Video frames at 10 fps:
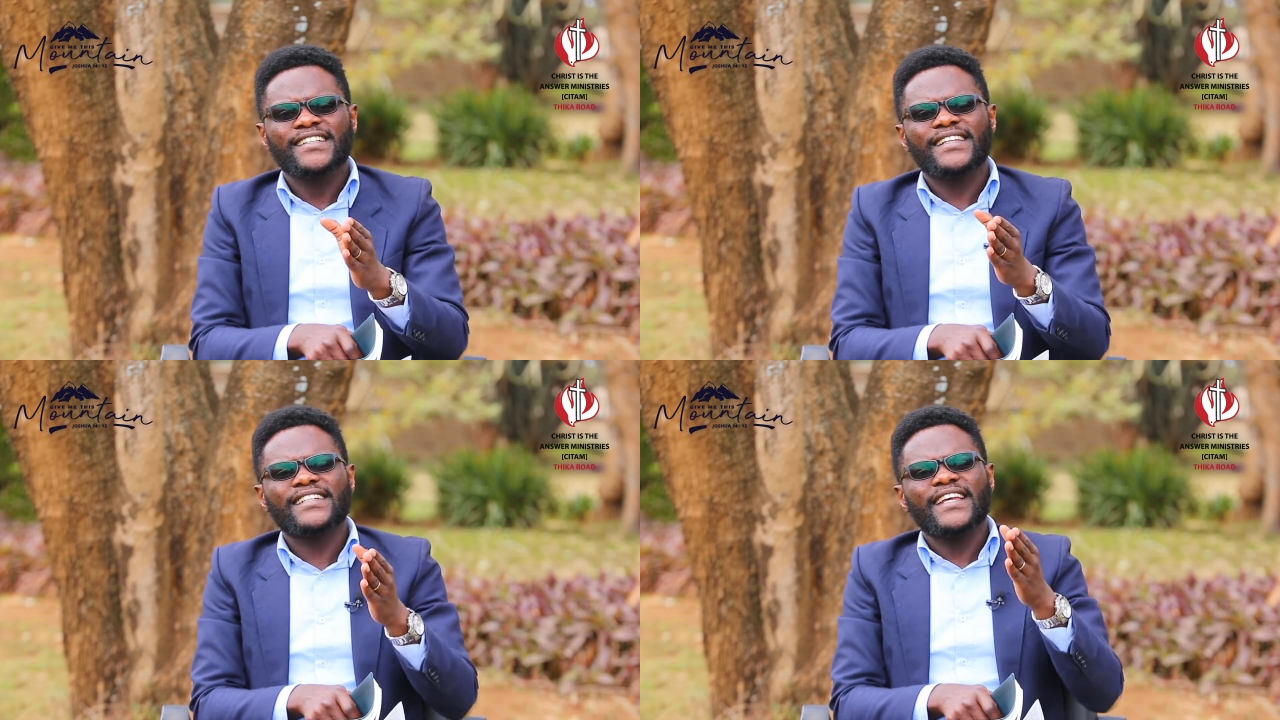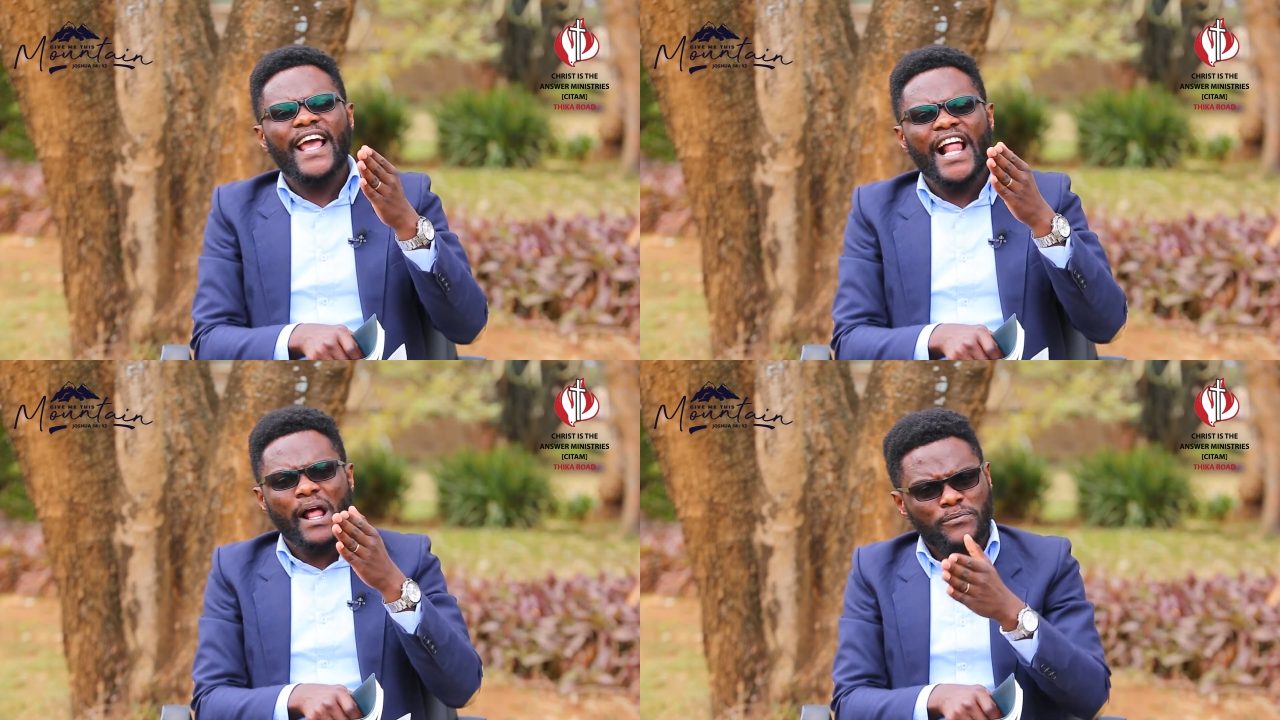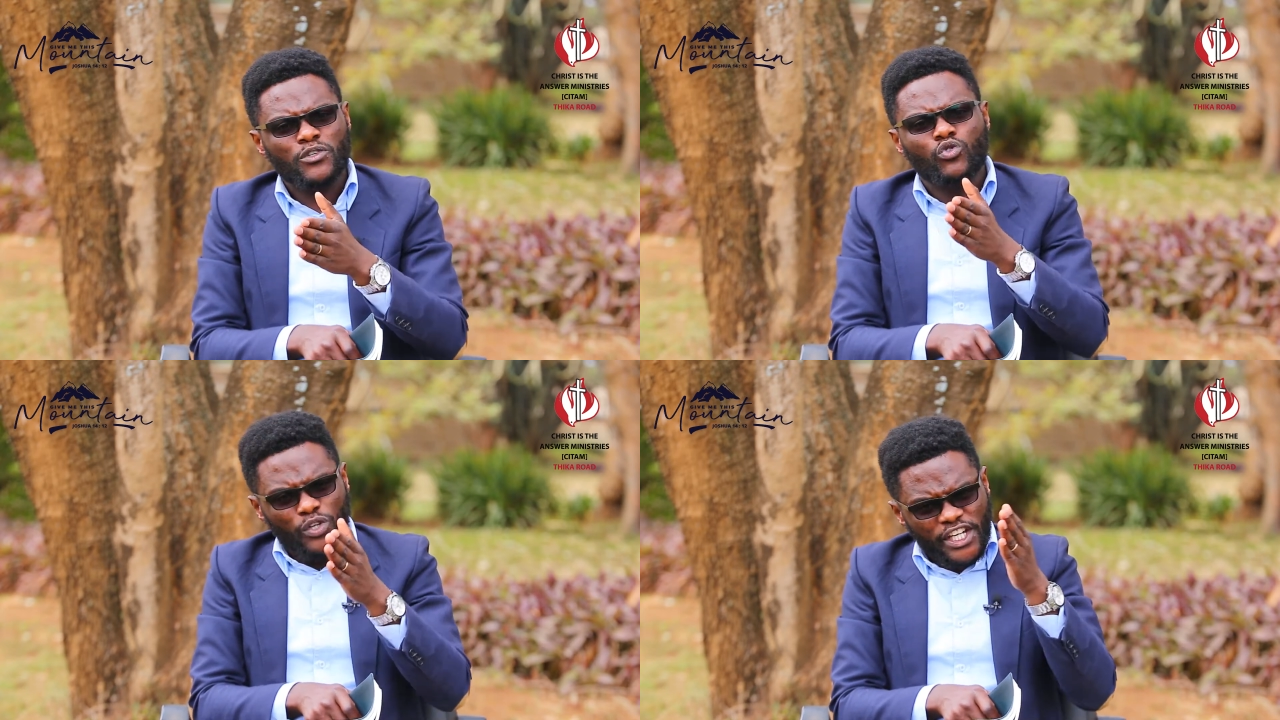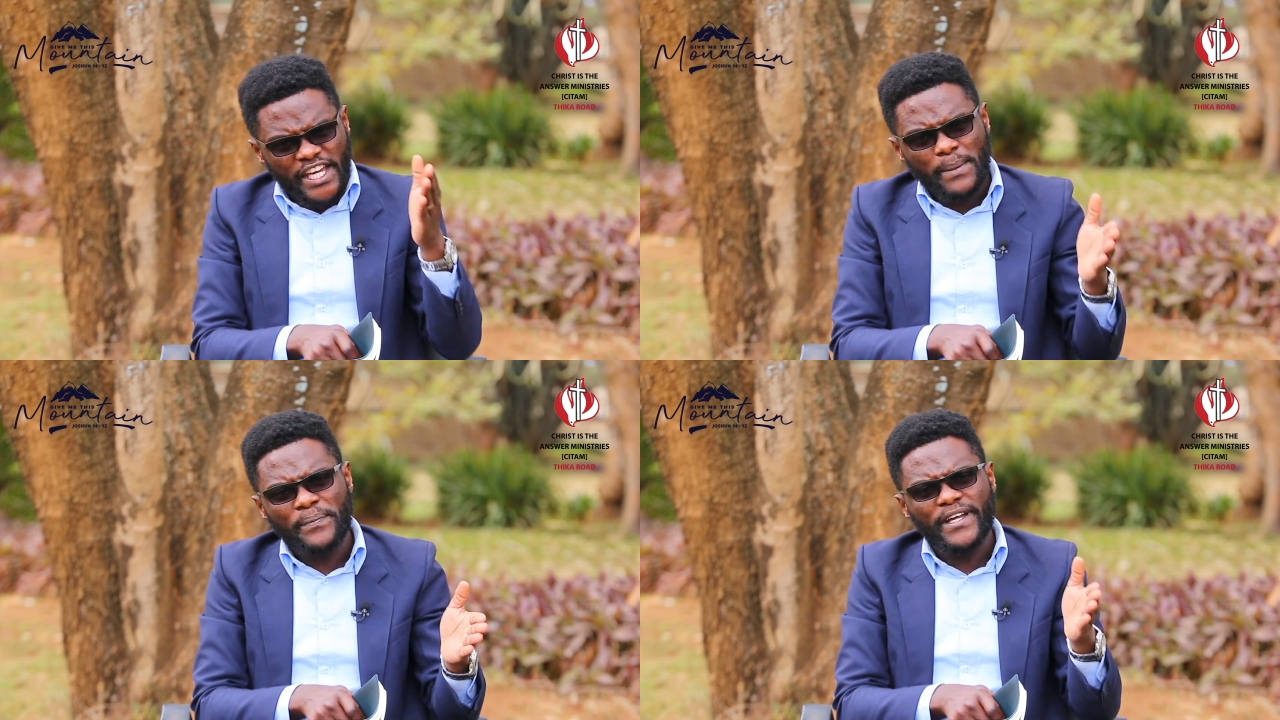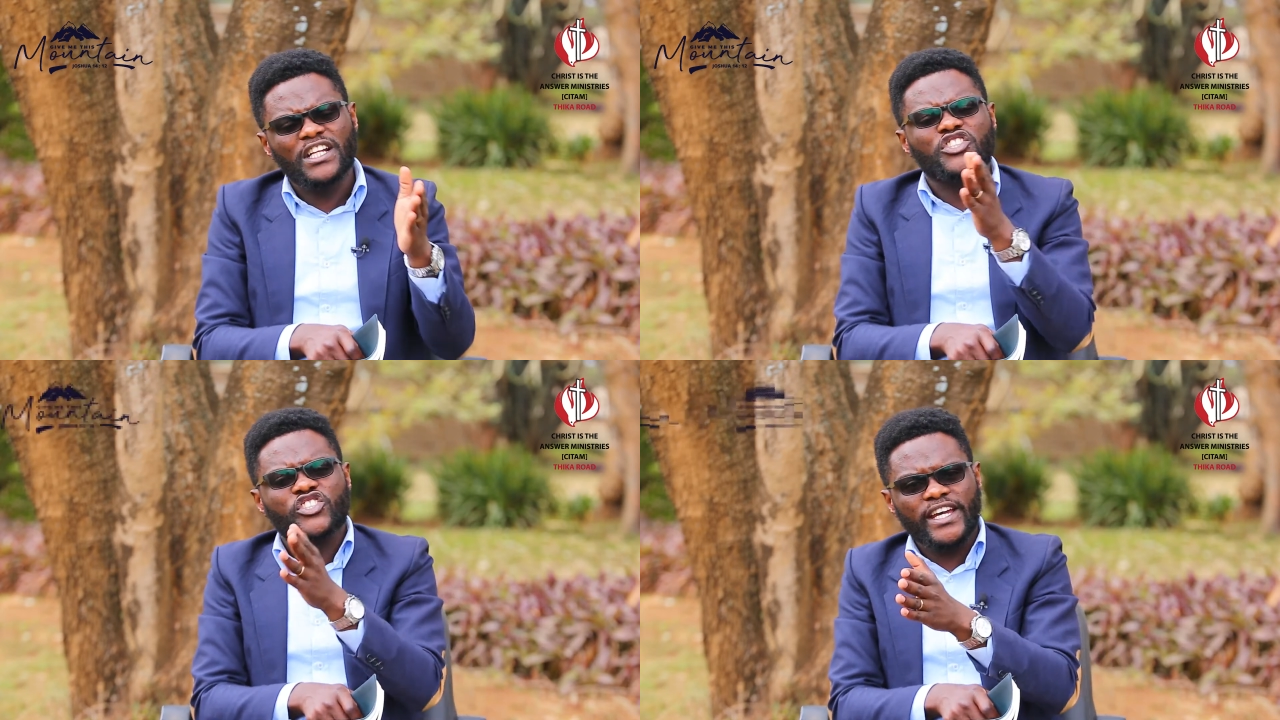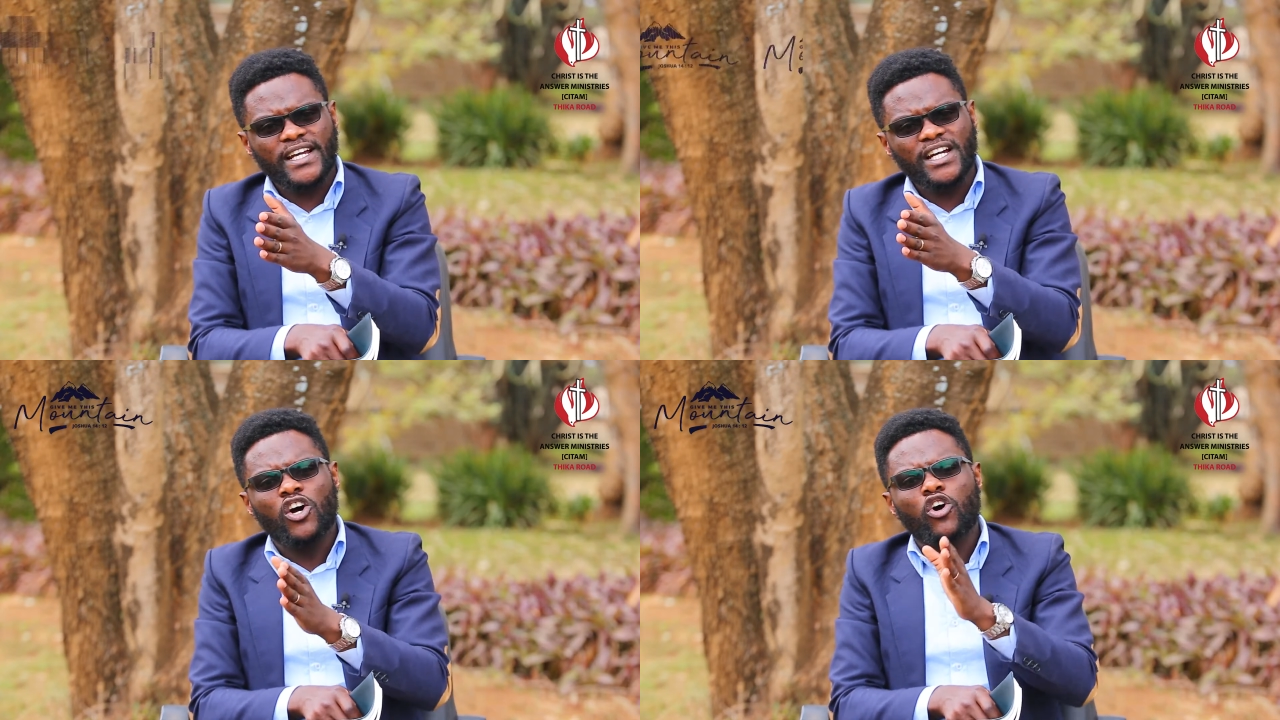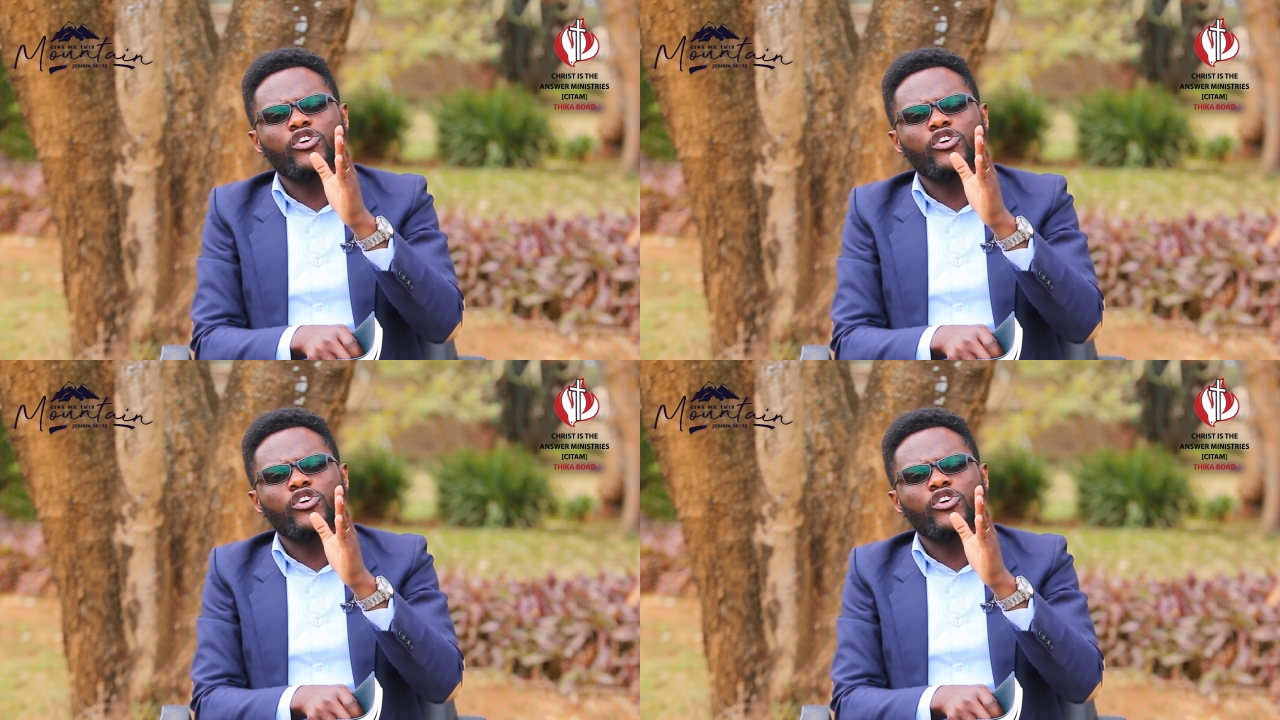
that helps you to keep in check